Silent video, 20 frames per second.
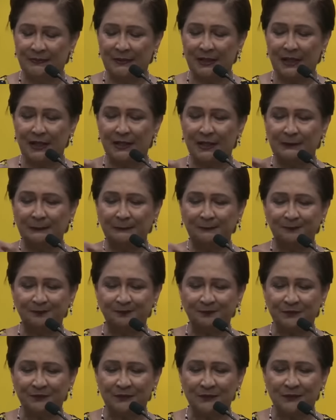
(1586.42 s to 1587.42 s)
Then,
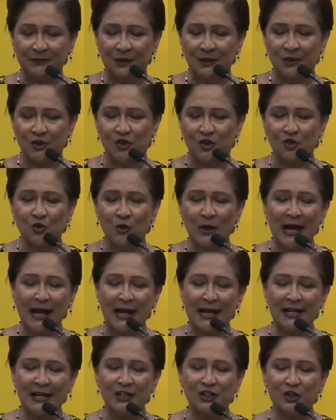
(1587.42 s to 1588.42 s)

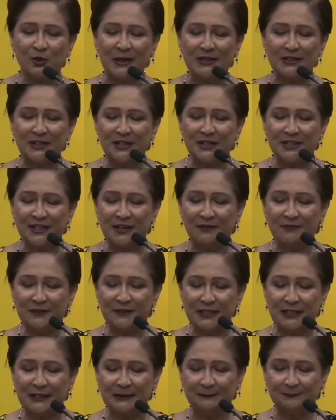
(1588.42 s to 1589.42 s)
July
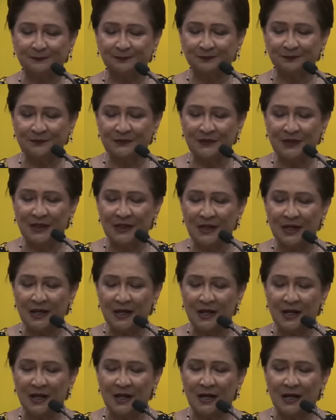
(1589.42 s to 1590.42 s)
2017,
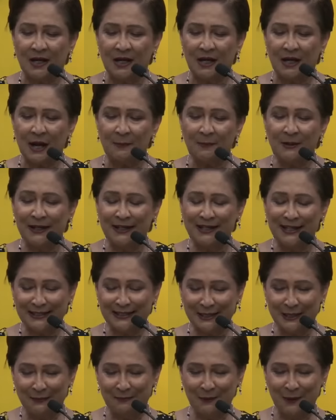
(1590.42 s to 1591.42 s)

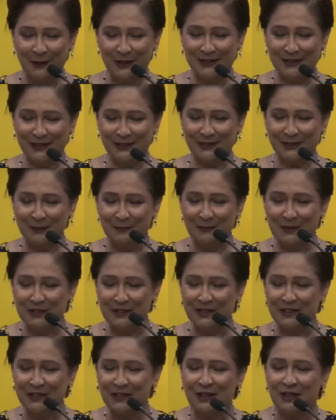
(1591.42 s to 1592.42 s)
Cabinet appointed
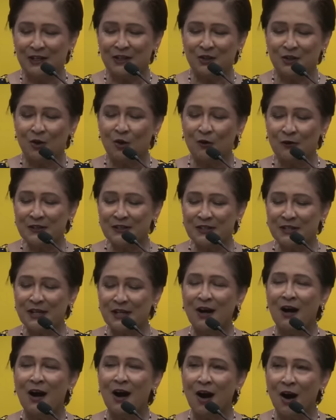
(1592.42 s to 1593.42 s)
committee to
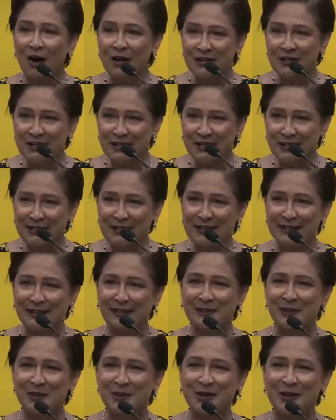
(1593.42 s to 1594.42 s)
oversee
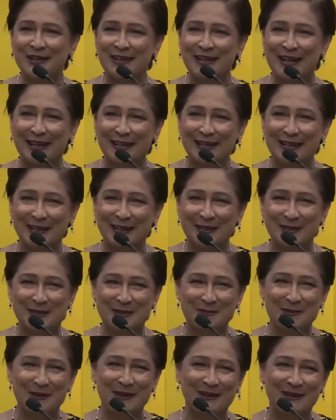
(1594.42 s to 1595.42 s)
hunting in Trinidad and
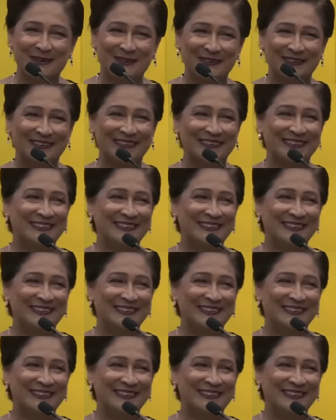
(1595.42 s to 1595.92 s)
Tobago.